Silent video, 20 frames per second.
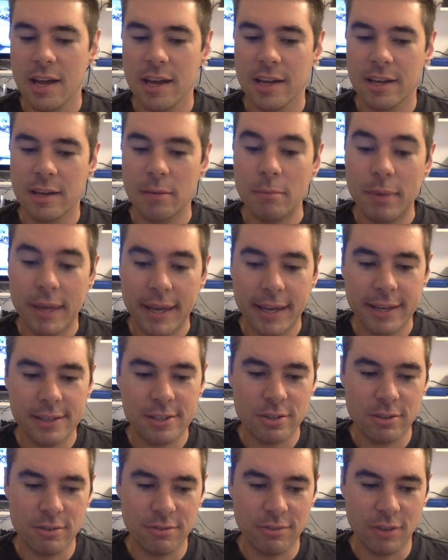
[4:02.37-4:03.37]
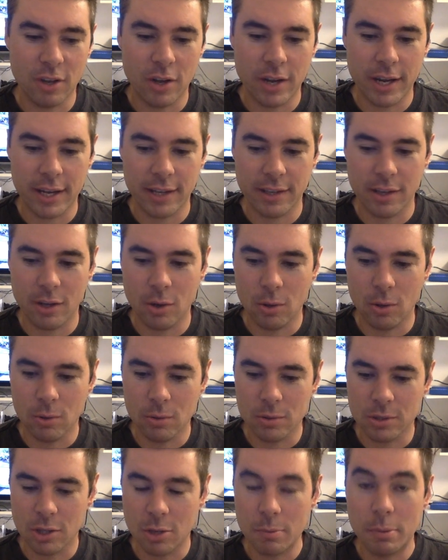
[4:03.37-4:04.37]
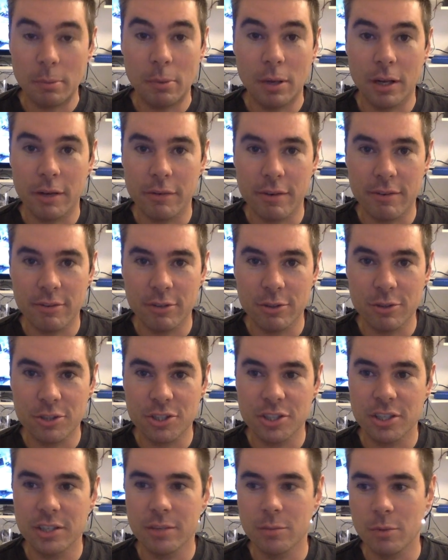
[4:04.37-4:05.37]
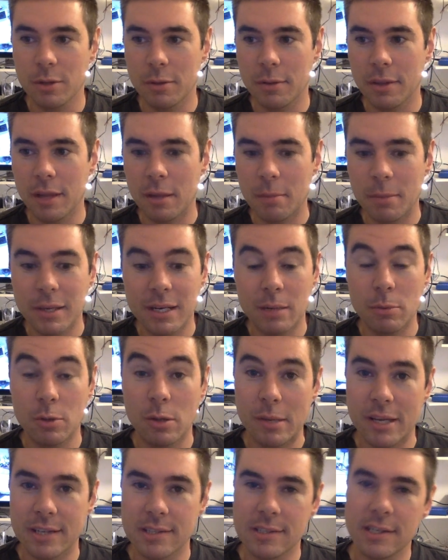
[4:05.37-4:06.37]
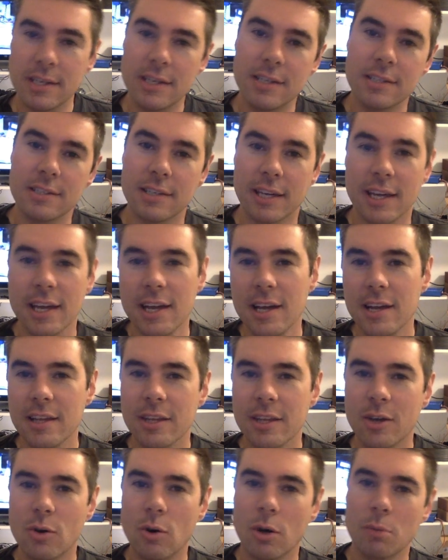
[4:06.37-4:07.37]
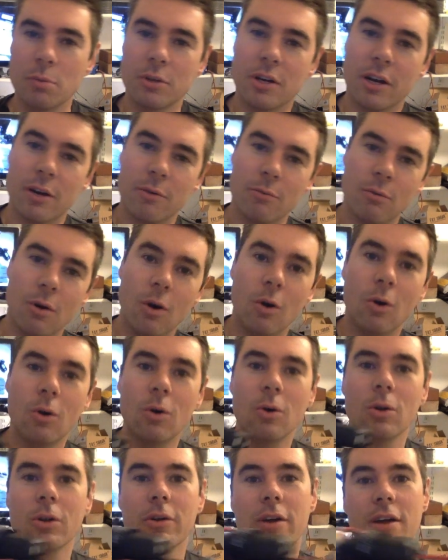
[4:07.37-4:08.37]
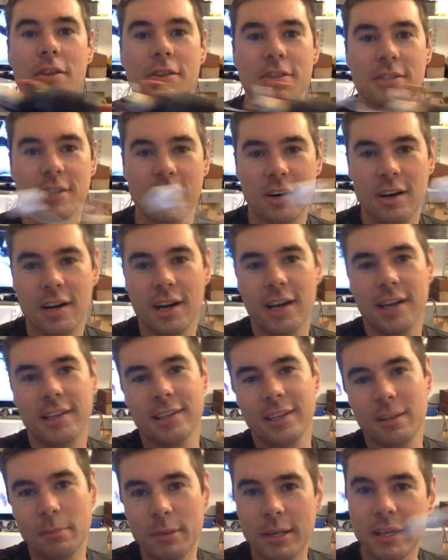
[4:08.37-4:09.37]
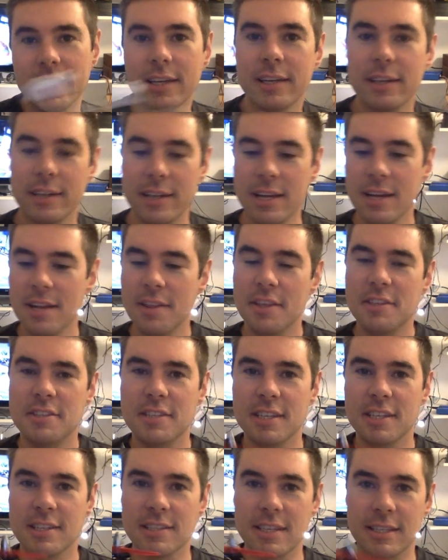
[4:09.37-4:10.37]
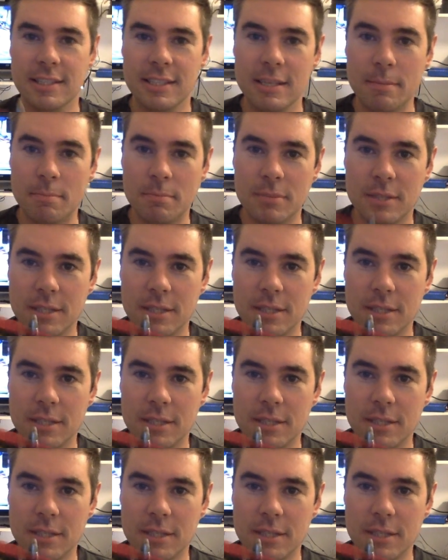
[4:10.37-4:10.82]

Compared to flying the old Open Pilot Revolution with PWM ESCs, the quad would kind of roll around the sky a little bit, and this thing's dip,